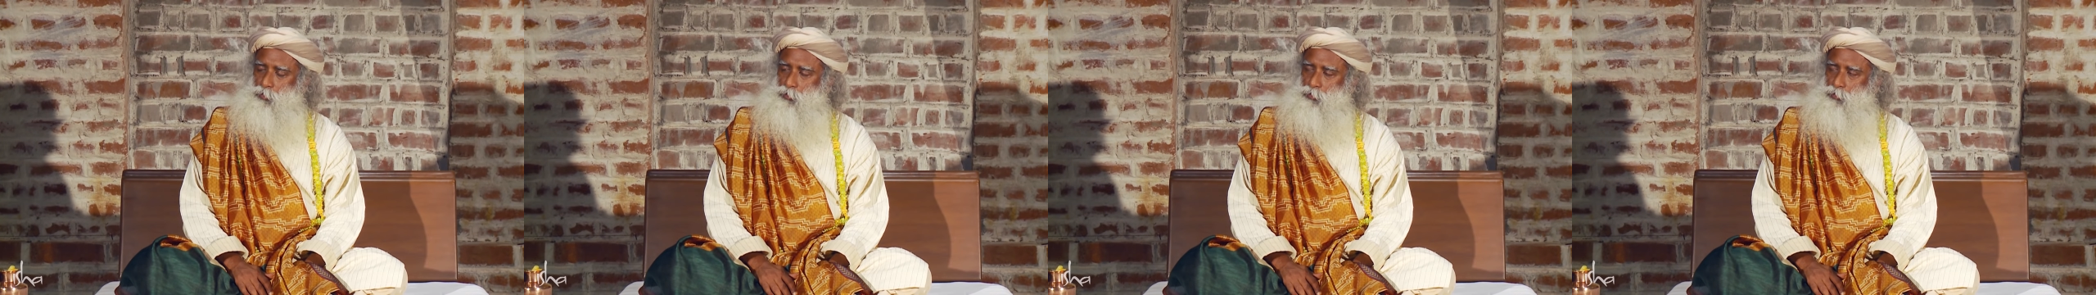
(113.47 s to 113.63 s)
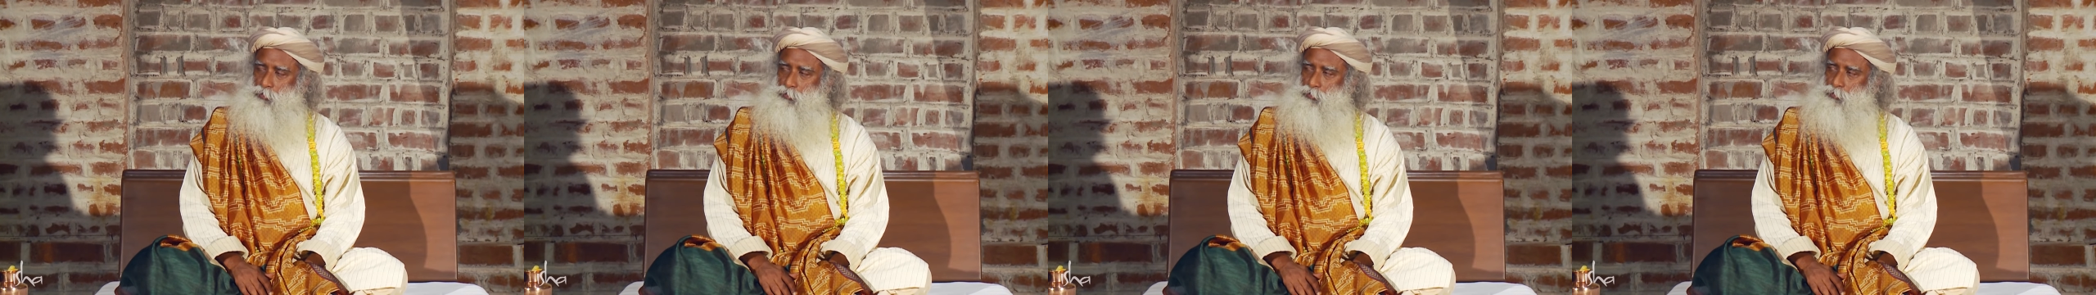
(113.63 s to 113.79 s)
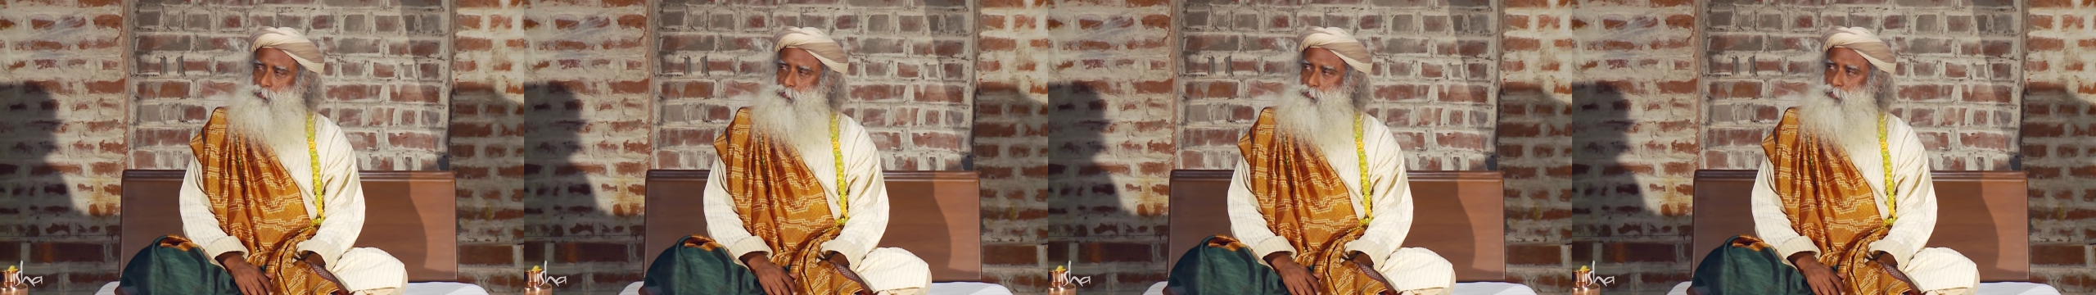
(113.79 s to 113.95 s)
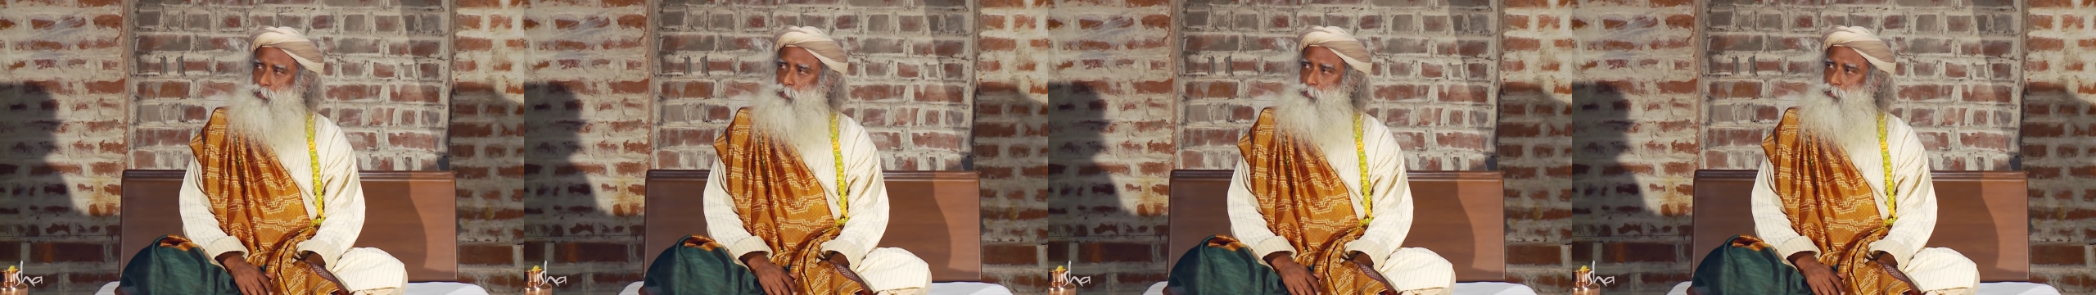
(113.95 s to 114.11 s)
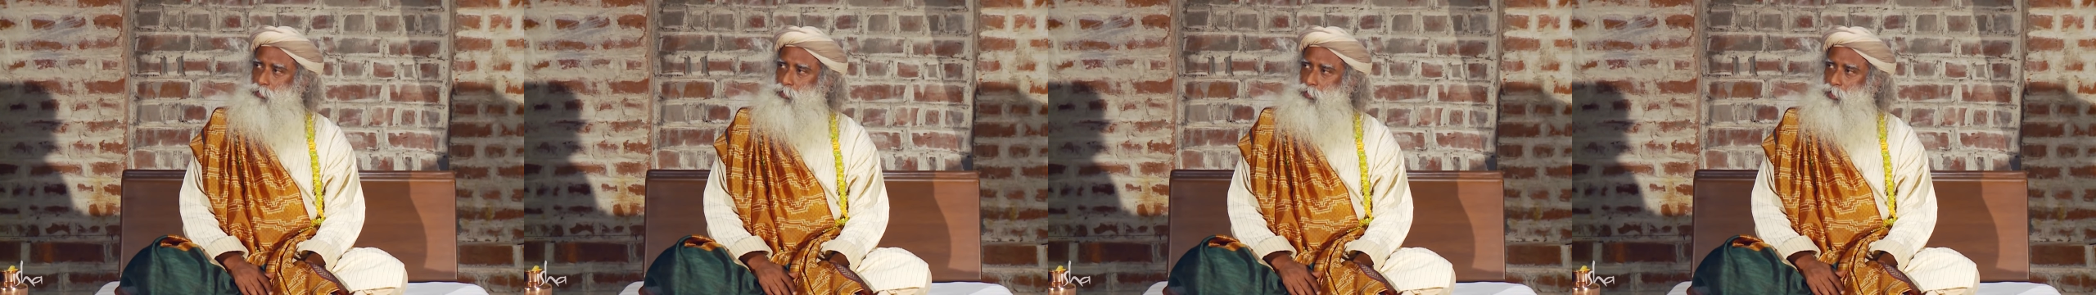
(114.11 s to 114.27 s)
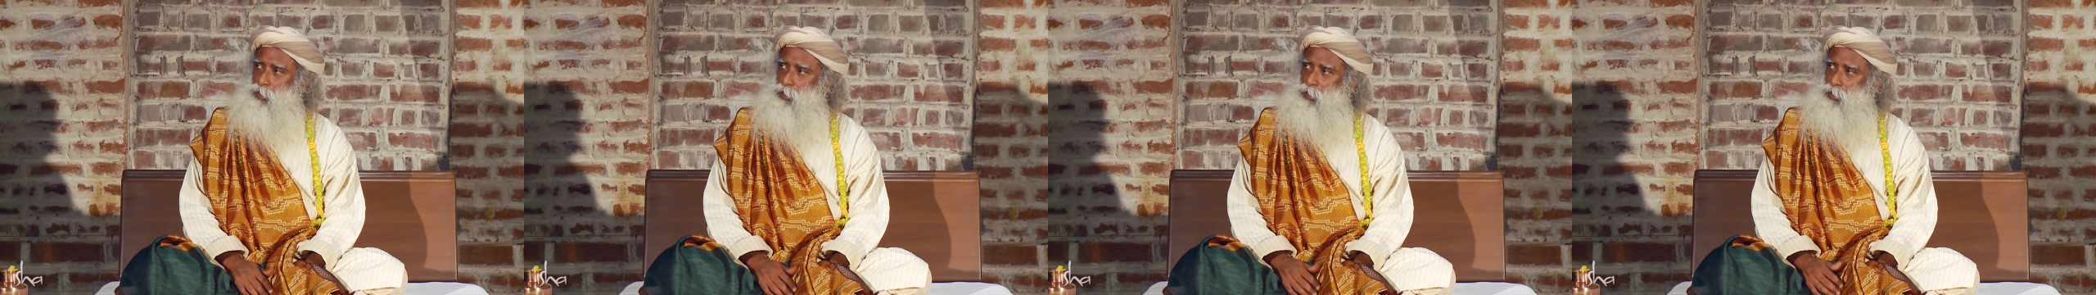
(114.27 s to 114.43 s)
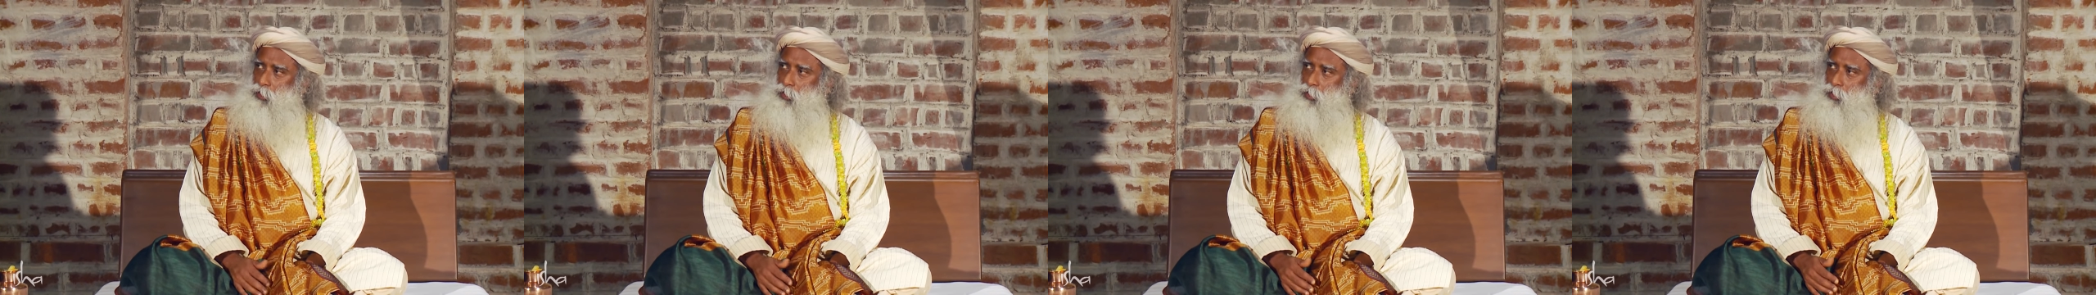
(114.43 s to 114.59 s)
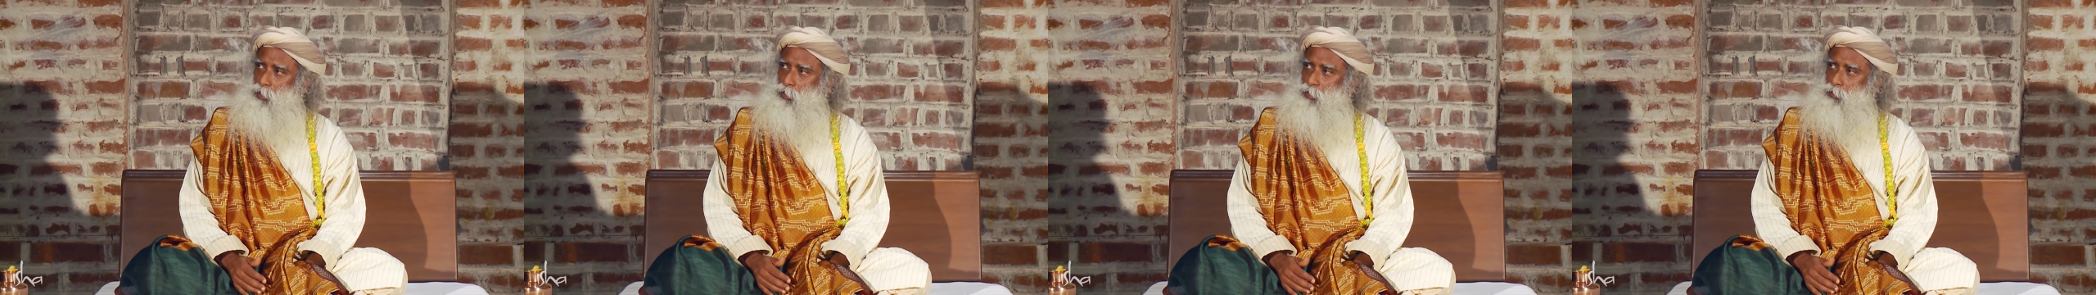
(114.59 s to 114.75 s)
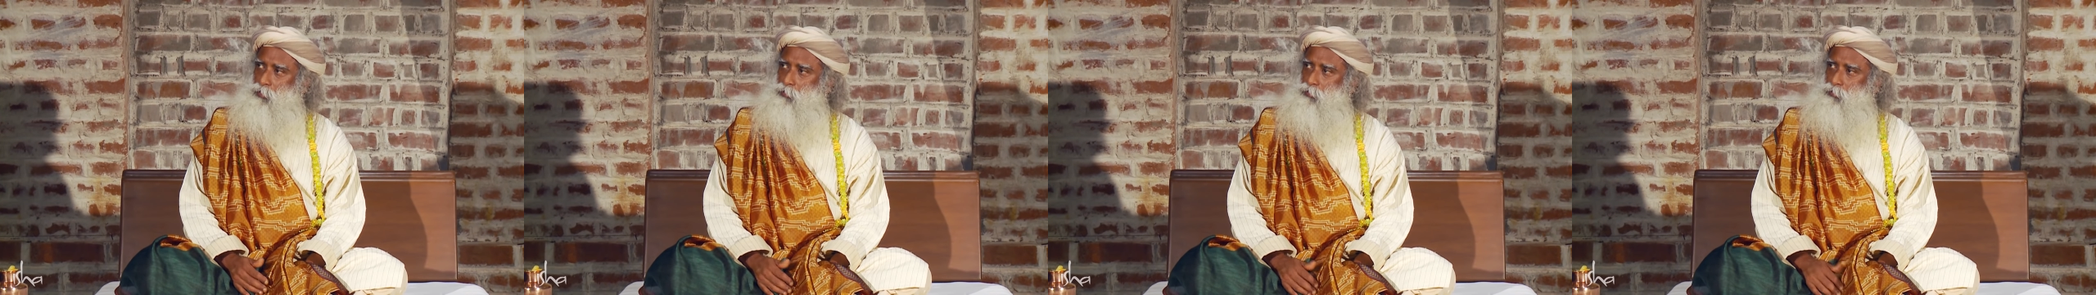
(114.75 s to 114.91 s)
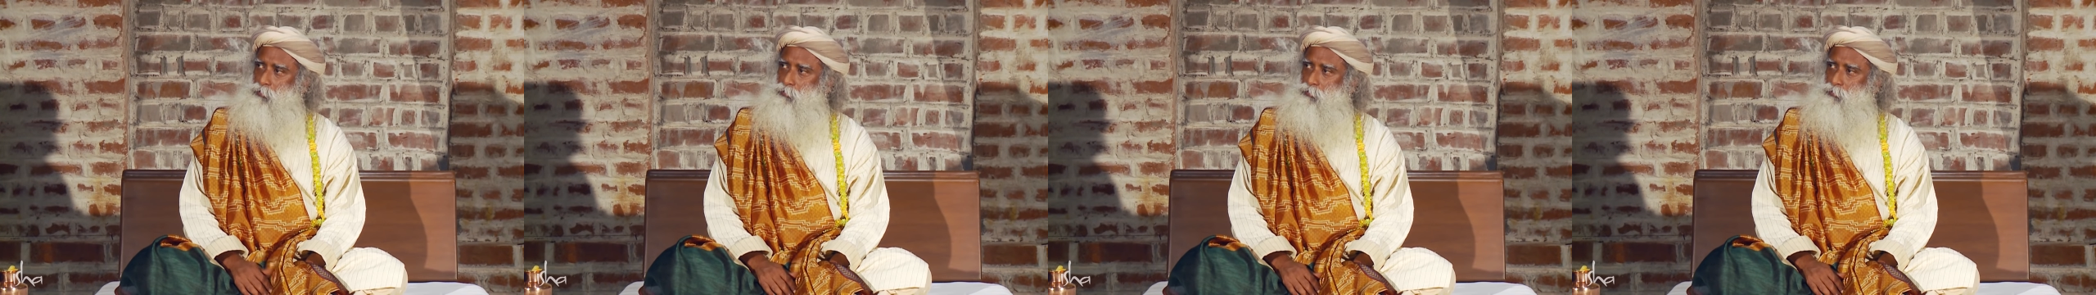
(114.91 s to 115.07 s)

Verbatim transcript: you from taking in